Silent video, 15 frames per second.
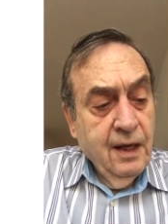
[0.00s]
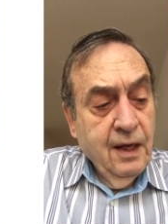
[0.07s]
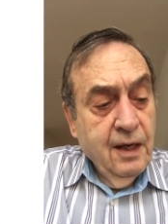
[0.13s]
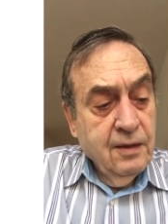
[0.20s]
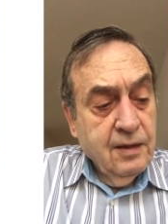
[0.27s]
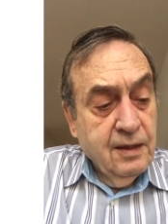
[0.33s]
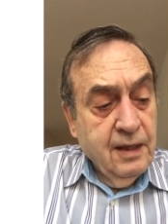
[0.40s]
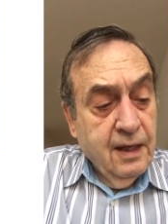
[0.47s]

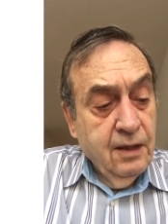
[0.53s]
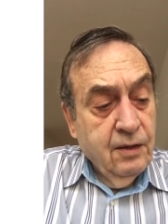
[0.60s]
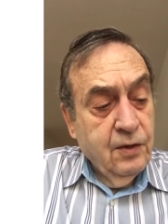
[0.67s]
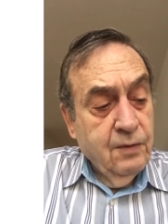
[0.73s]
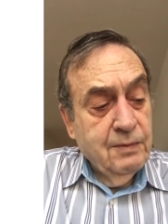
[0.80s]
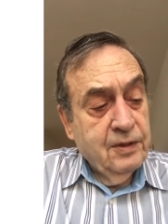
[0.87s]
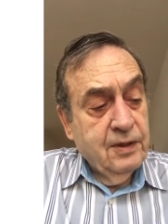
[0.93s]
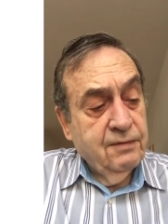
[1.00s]
Today,
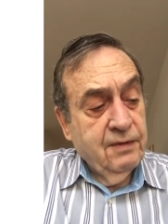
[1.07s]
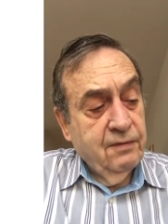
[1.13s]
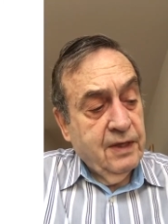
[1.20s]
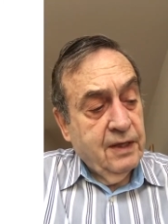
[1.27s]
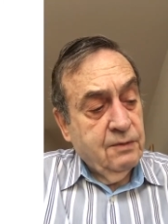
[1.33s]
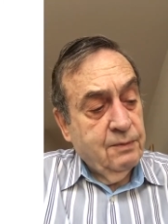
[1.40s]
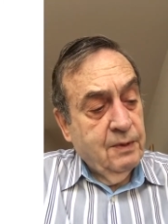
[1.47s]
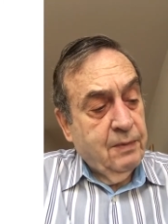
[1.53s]
cumulative
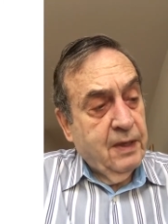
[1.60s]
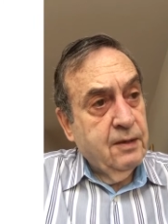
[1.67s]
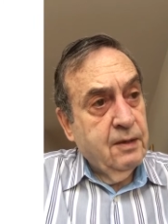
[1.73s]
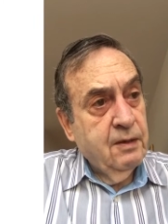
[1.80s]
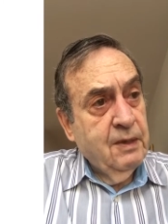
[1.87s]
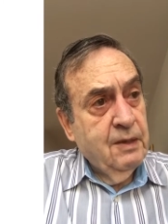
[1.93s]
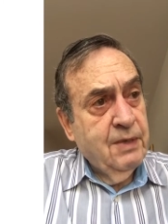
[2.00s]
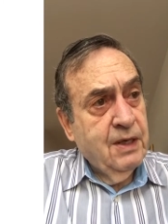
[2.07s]
investment by the
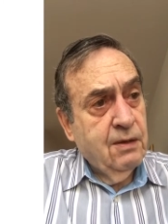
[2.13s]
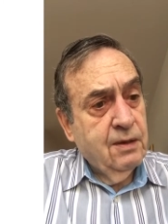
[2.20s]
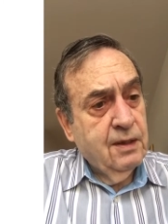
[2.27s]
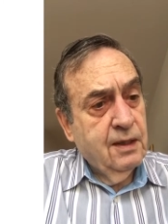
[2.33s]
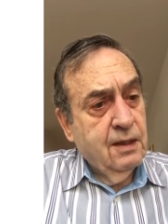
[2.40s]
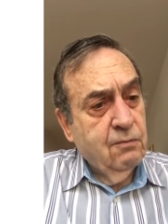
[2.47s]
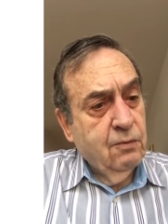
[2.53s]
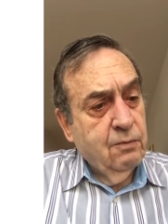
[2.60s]
EBRD
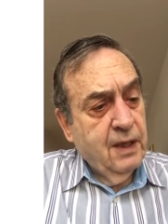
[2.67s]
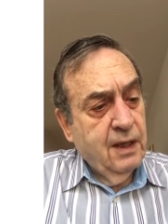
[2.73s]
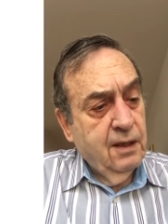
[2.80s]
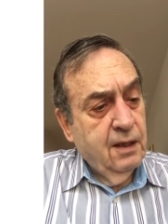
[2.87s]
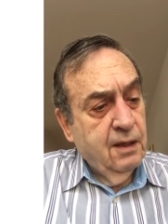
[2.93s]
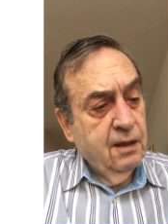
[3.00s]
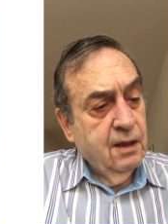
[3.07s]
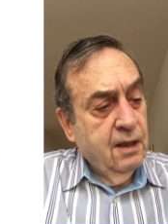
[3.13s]
in
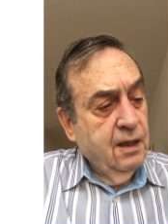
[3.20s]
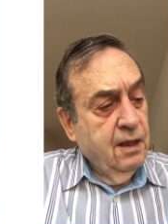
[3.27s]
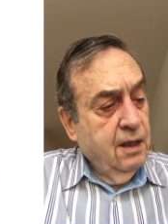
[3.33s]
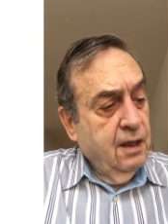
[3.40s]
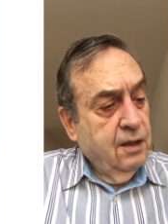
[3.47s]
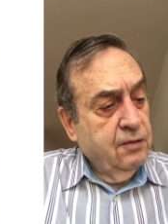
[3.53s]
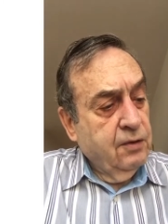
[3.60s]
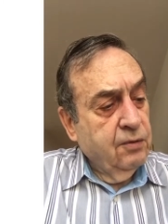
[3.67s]
Romania
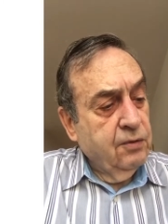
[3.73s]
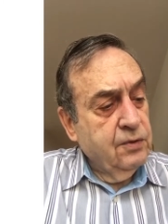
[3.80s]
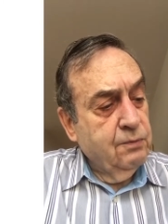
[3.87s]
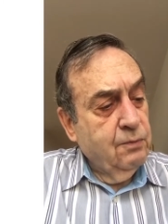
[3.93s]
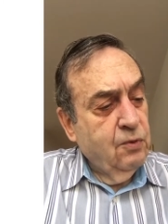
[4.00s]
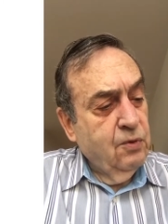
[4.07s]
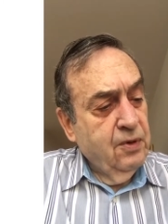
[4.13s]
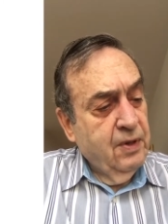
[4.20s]
totals
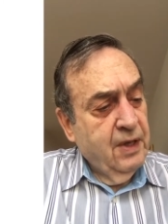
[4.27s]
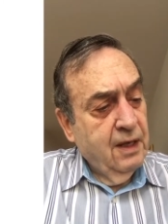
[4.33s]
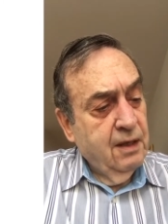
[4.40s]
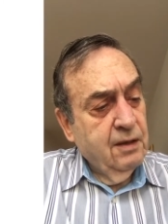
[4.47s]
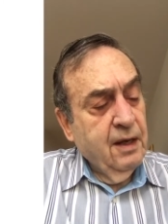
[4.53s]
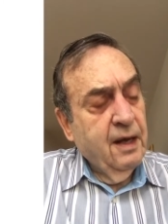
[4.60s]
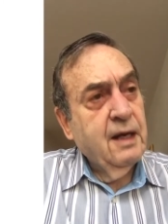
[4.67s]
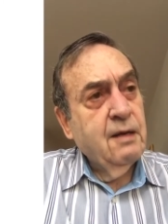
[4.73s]
more than
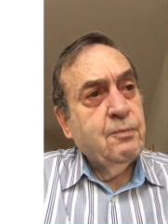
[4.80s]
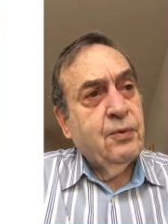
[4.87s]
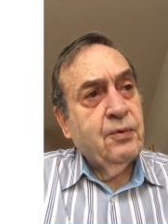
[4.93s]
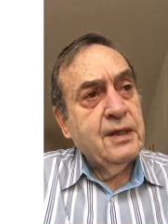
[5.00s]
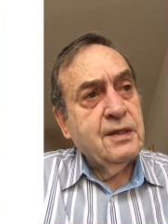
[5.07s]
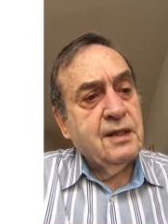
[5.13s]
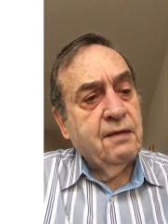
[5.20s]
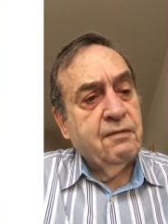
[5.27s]

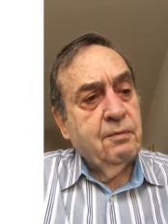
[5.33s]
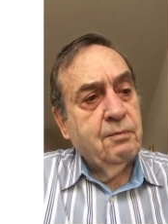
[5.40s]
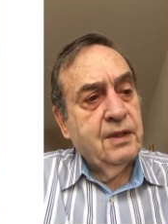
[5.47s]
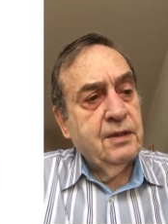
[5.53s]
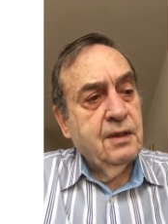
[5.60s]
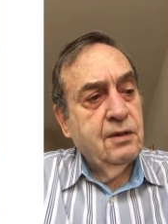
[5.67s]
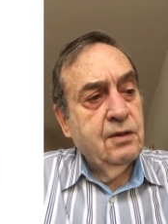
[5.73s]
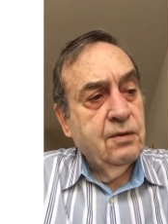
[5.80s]
8.7
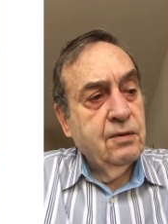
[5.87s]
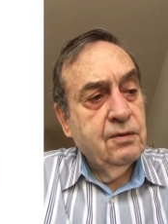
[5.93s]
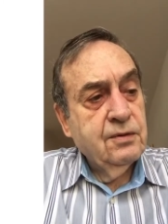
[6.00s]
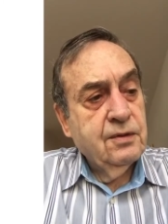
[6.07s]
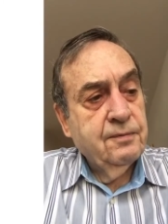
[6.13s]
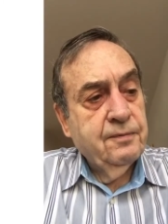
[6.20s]
billion euros.